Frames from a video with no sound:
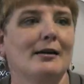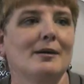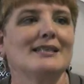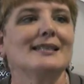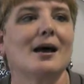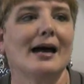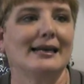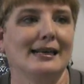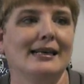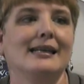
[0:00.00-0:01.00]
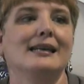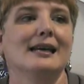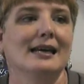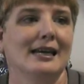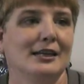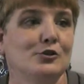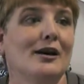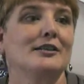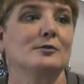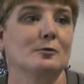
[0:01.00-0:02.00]
out of my sight, and he
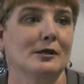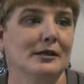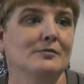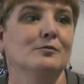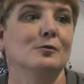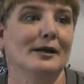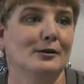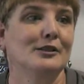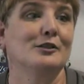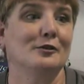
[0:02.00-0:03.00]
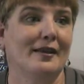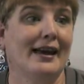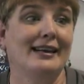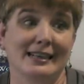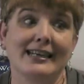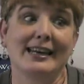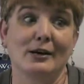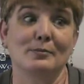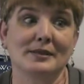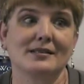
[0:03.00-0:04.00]
tries really well to do that, and it
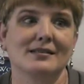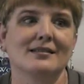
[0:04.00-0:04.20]
helps.